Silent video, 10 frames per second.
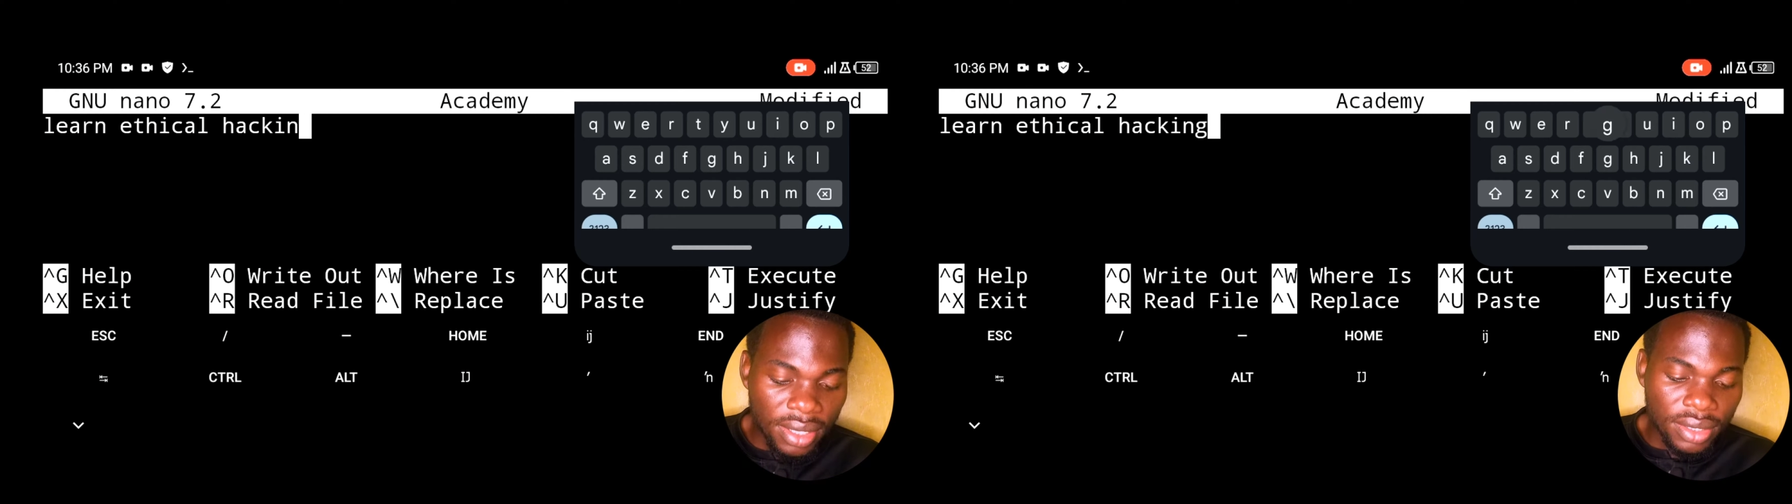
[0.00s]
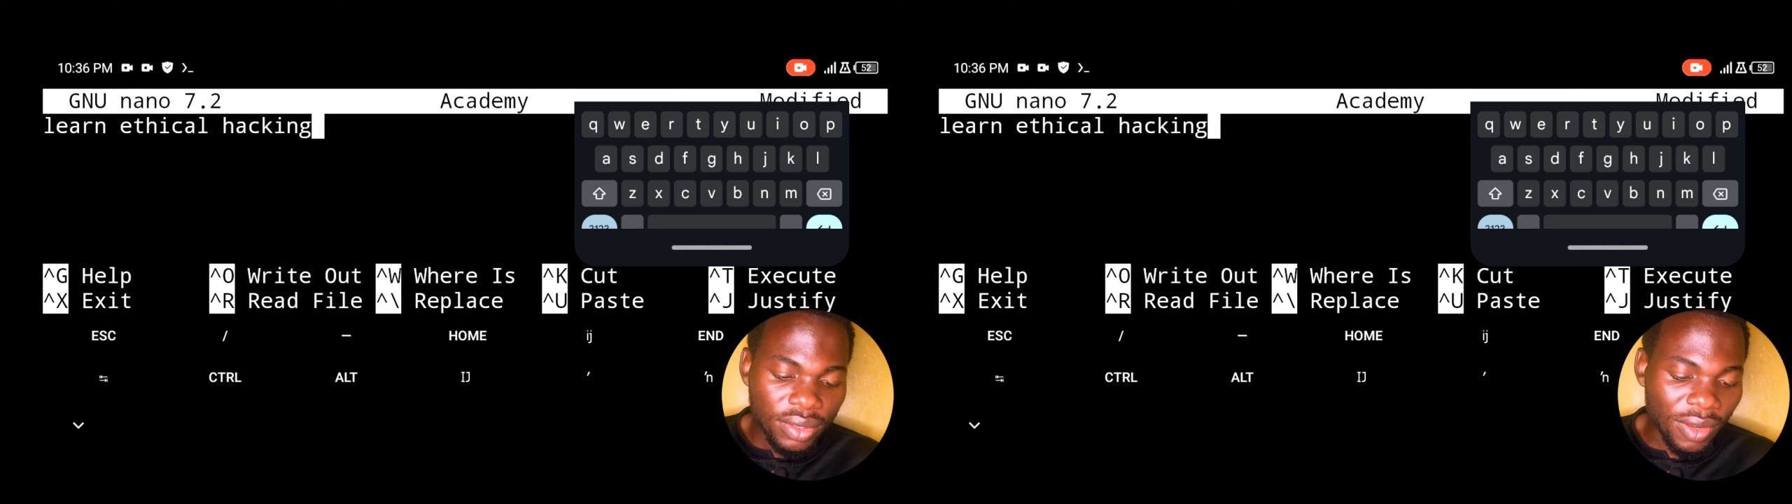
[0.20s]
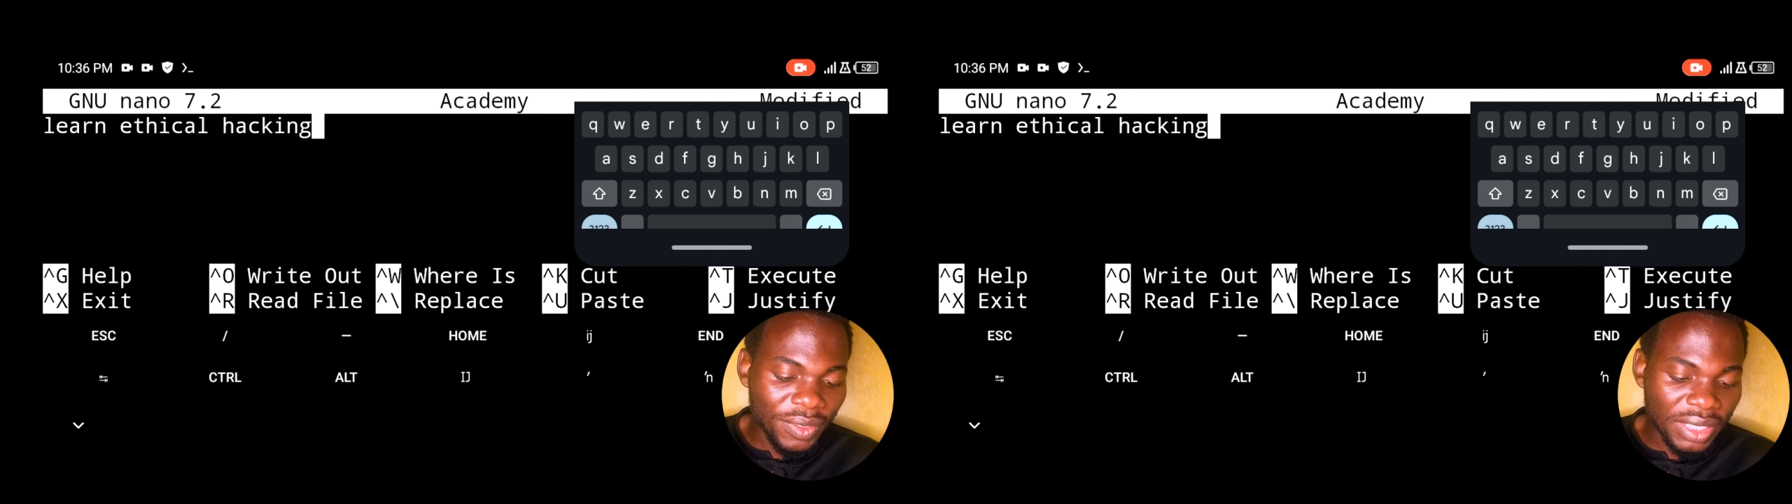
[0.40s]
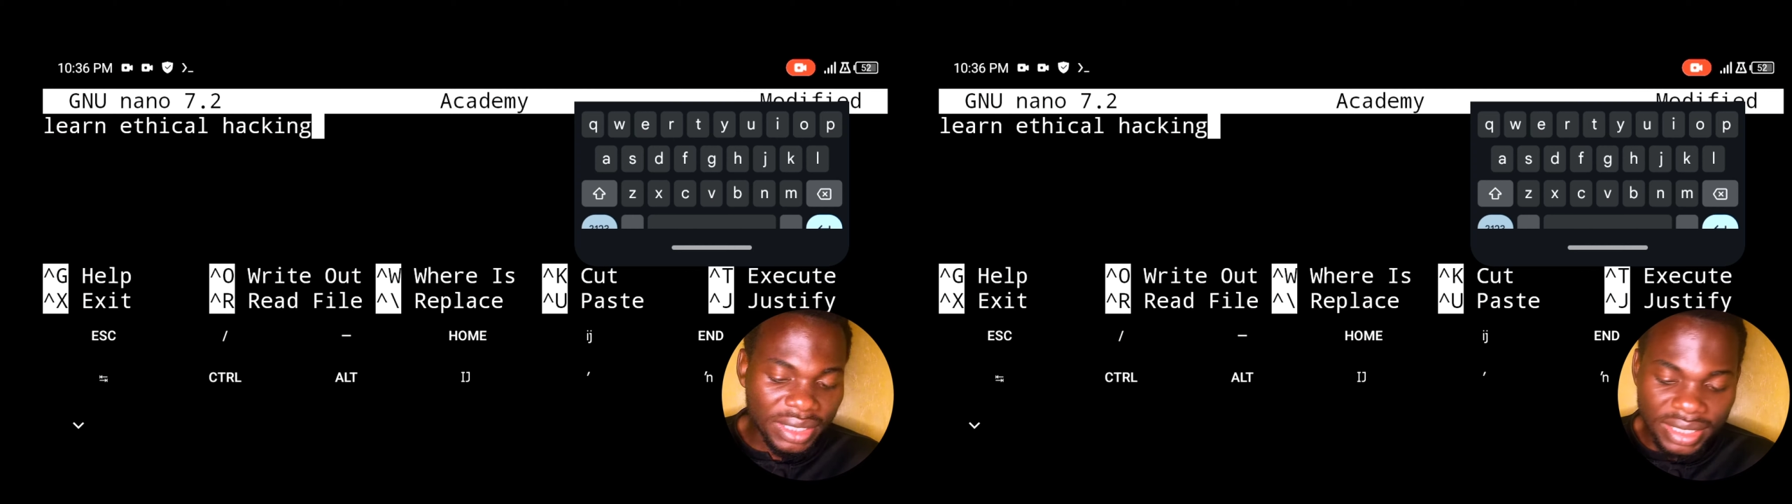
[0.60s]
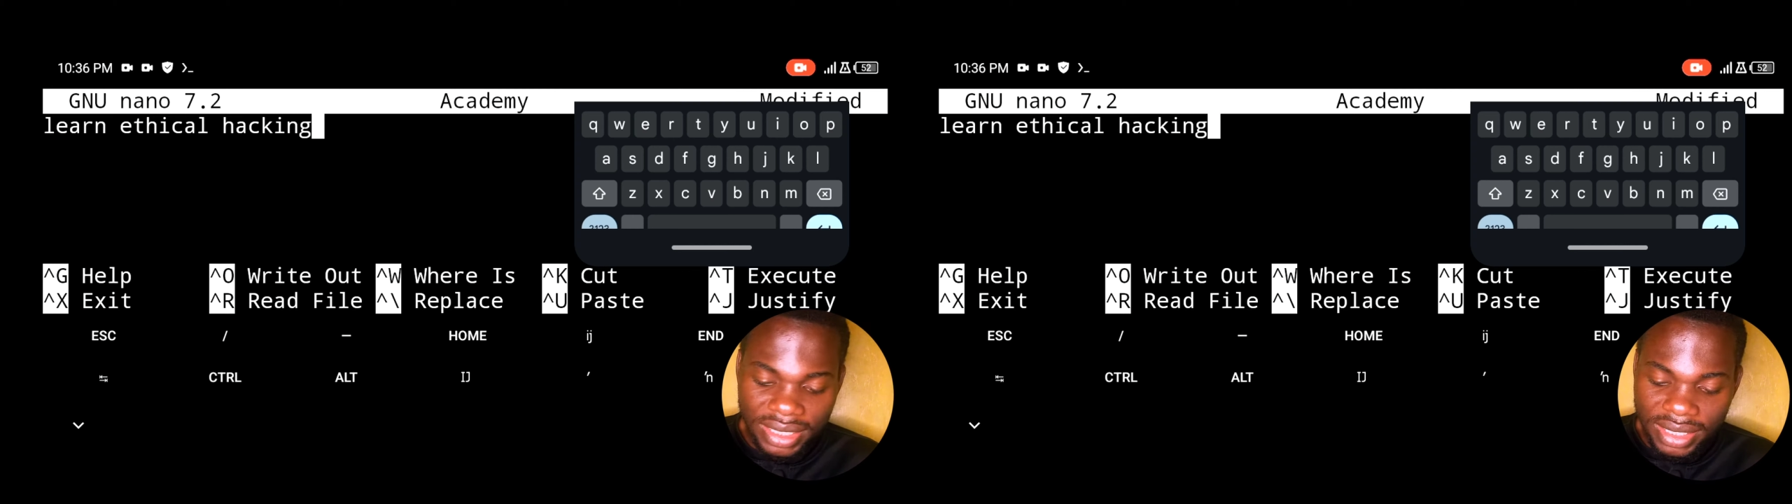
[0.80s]
So after
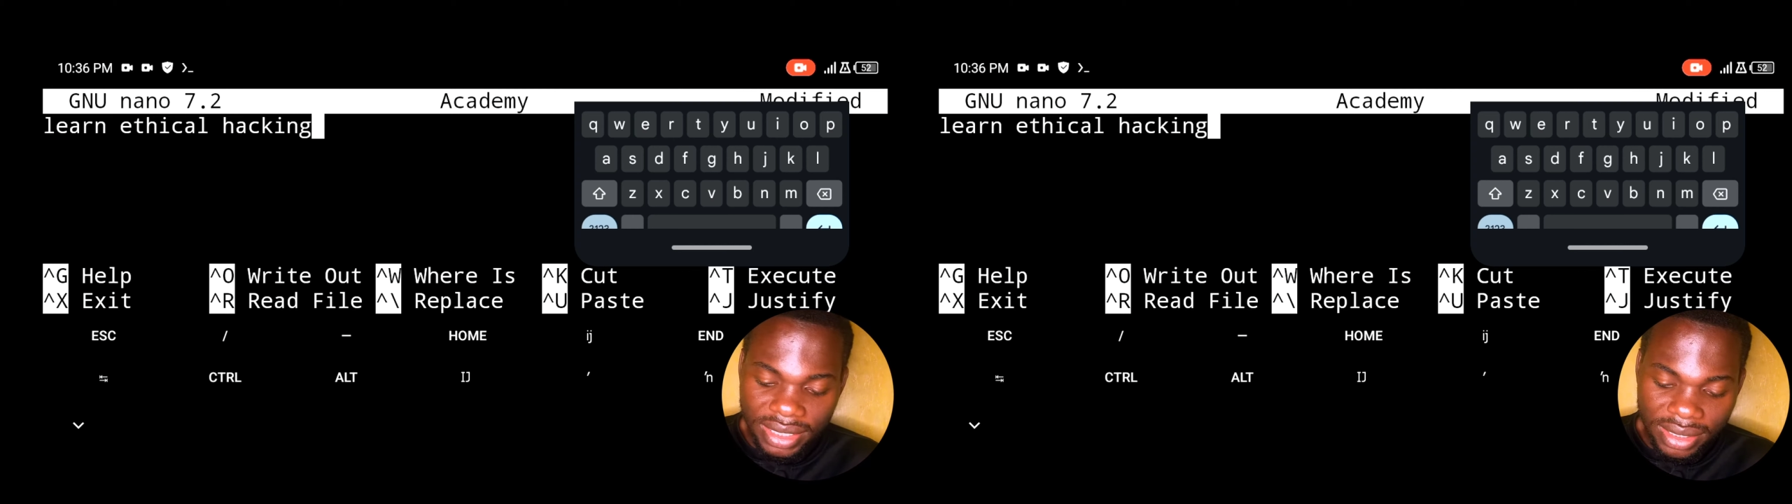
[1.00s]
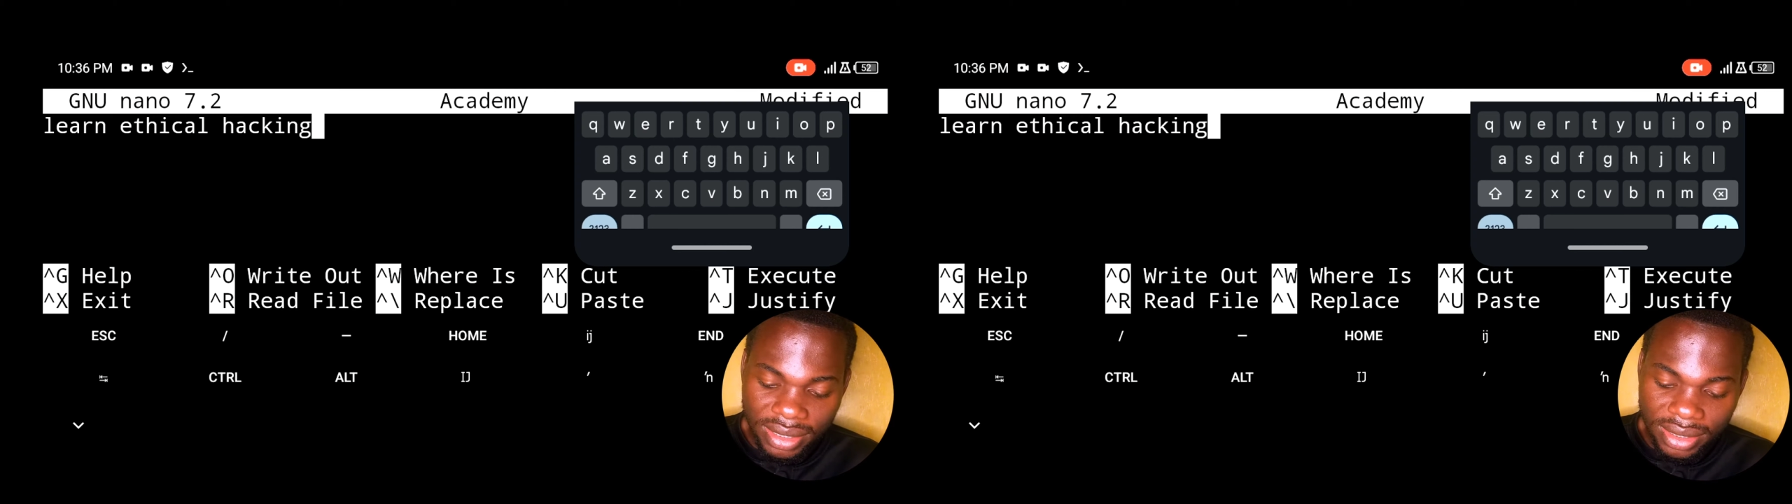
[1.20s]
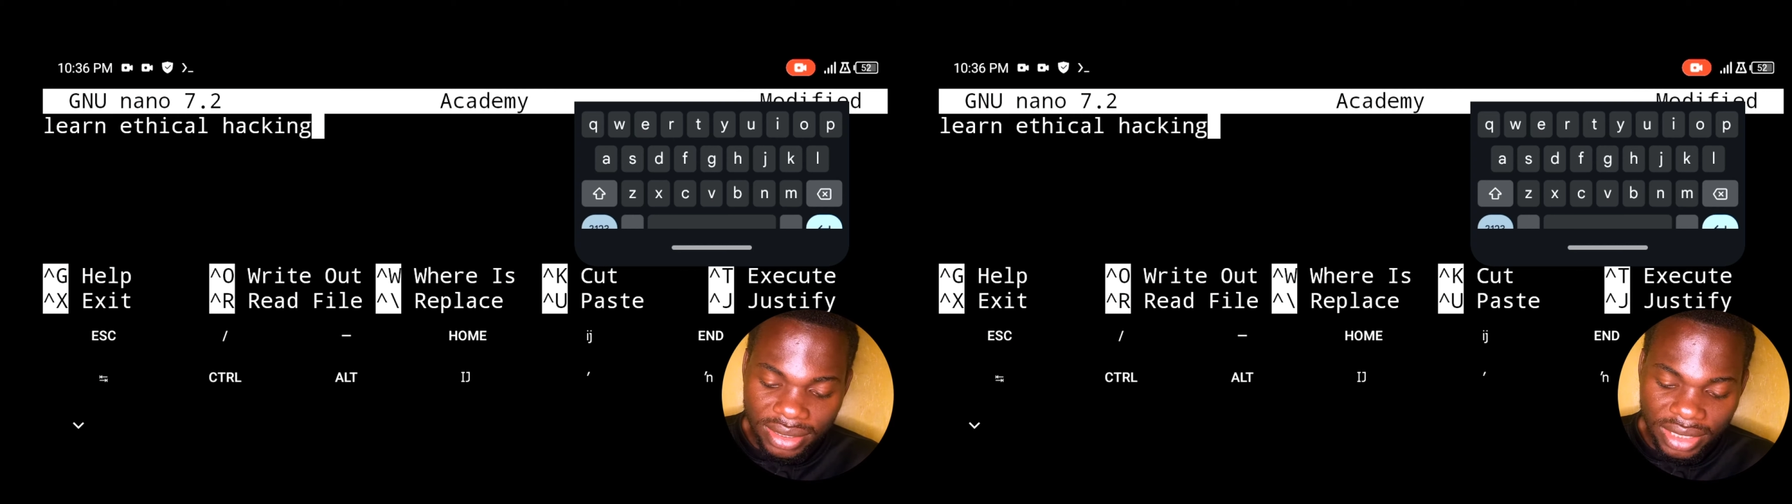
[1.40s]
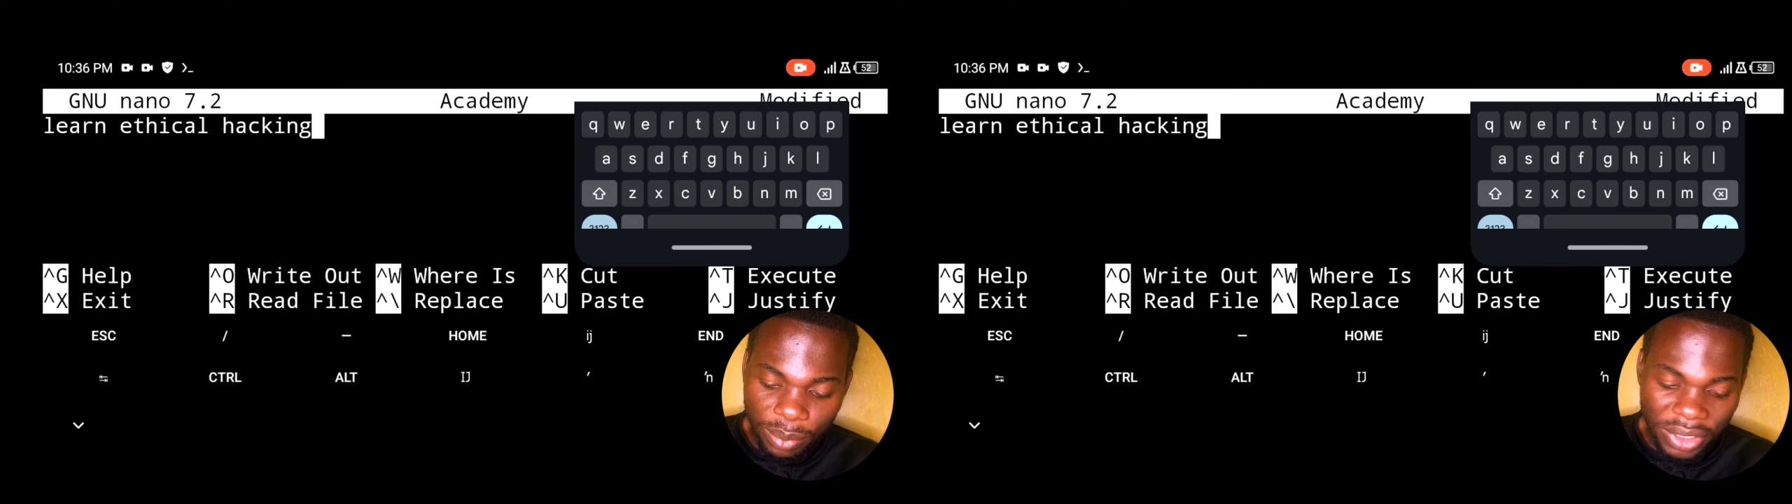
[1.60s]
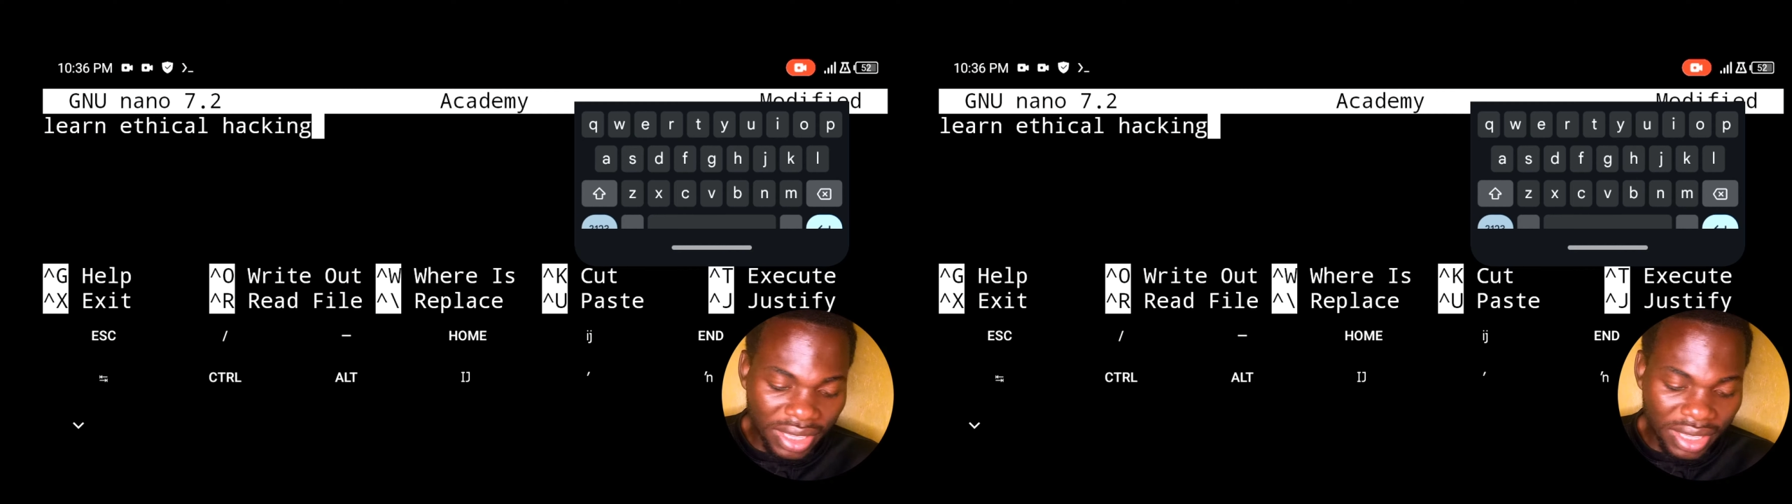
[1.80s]
typing